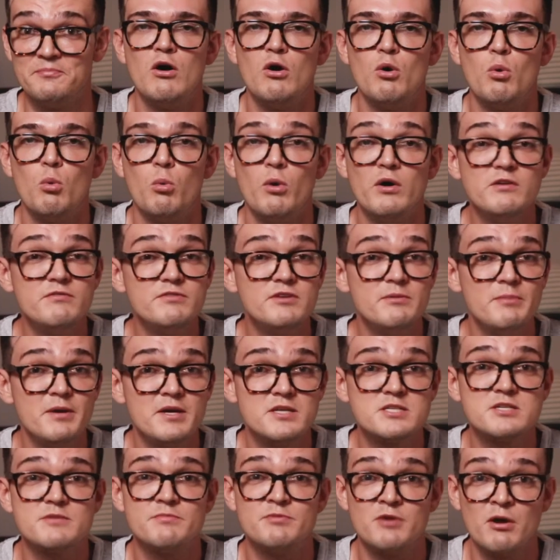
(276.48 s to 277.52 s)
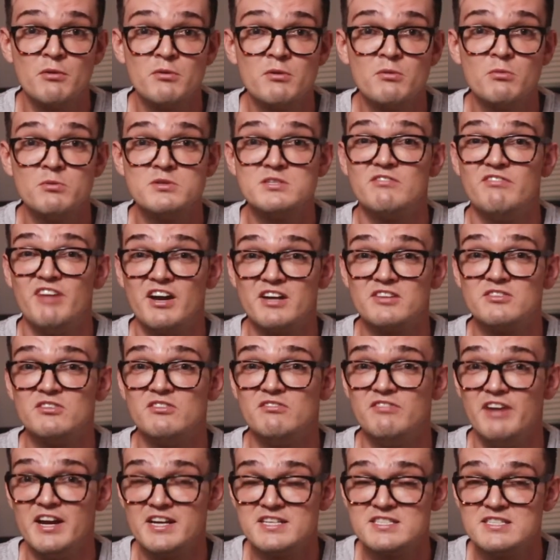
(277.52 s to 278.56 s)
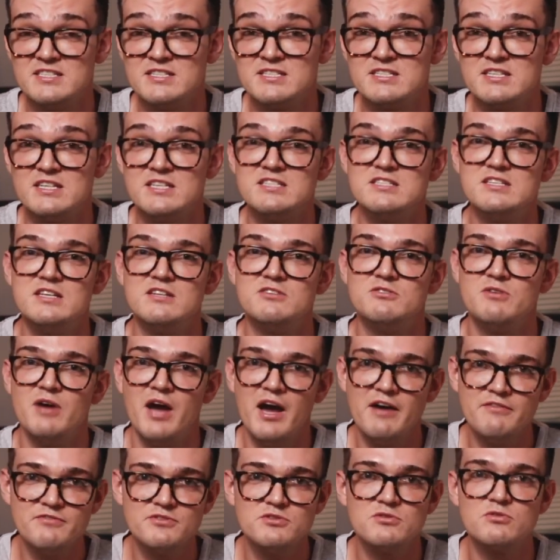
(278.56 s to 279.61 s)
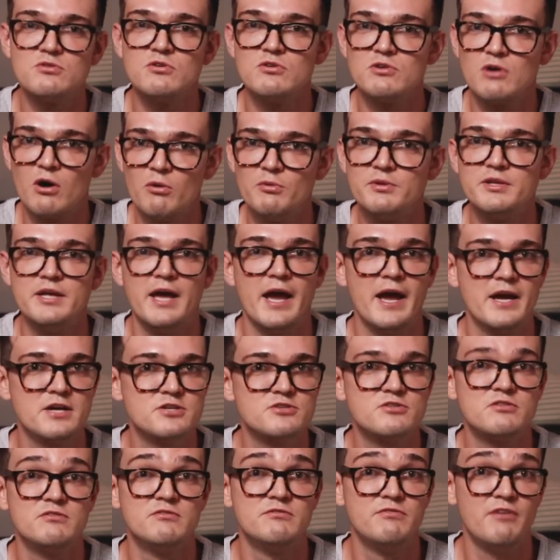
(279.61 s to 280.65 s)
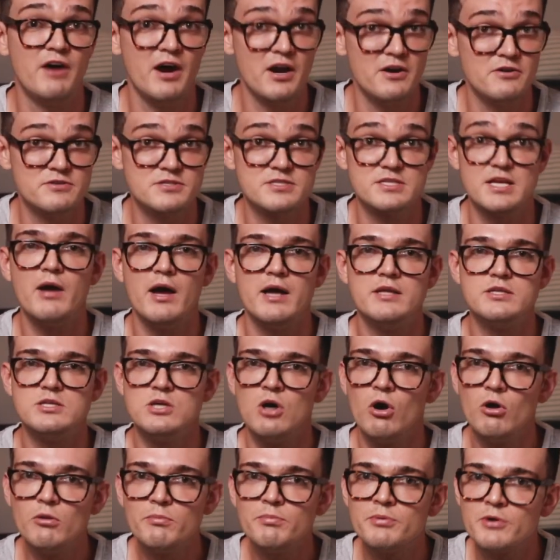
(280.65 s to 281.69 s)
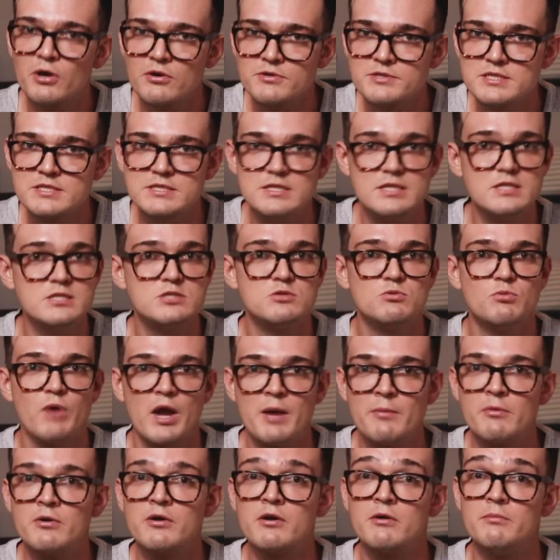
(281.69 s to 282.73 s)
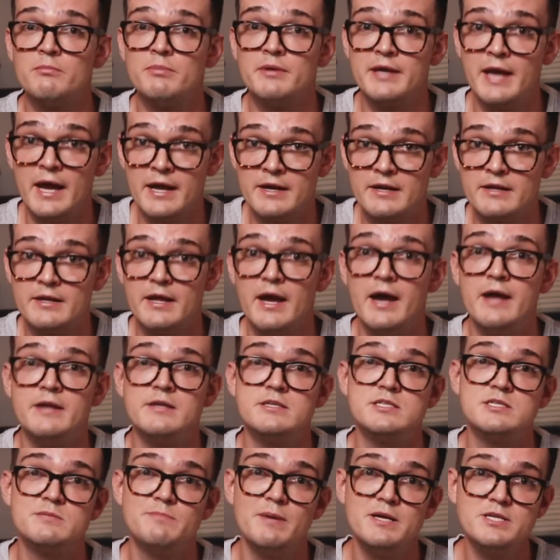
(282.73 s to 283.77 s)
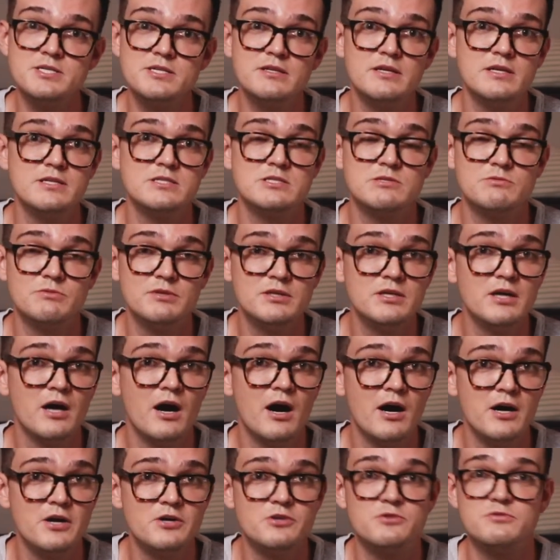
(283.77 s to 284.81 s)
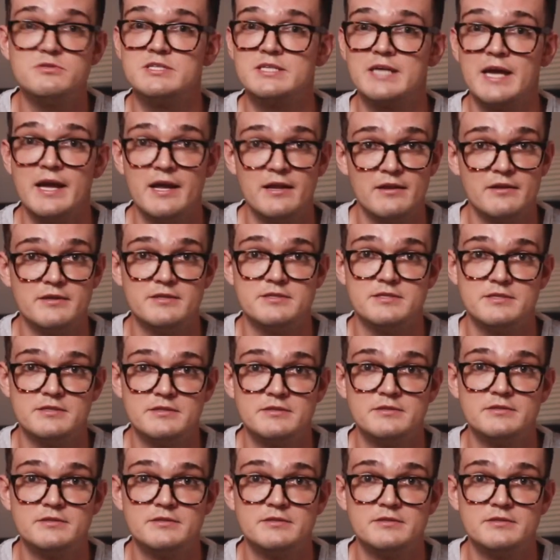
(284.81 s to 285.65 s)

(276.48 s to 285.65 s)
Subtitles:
One of the biggest problems with vector vaccines is that you have to grow the actual virus, and the whole process is way more complicated, and especially it's really hard to scale it.